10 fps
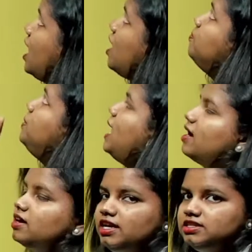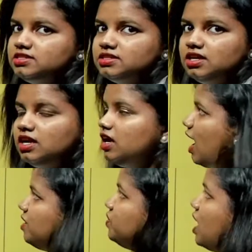have black eyes.
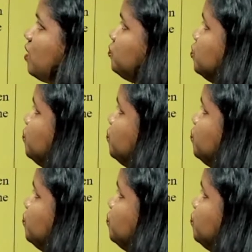And we have to